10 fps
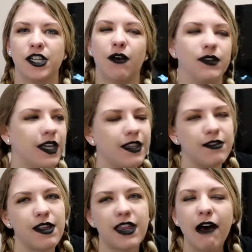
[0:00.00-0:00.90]
And I was like,
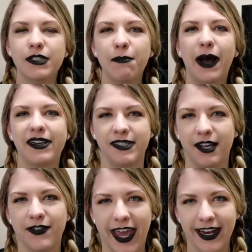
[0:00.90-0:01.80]
there's 1,000 boxes
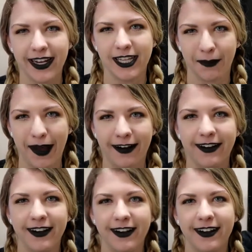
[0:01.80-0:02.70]
of candy in the back
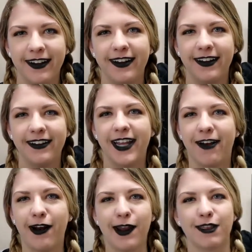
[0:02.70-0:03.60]
that
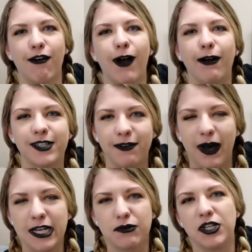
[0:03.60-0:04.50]
you're gonna throw out.
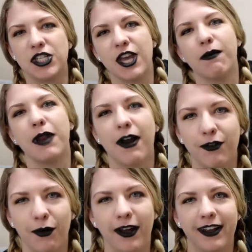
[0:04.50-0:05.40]
Might as well just give them to
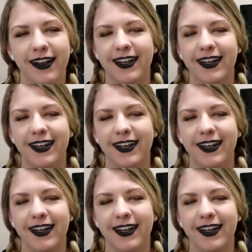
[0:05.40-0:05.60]
everyone.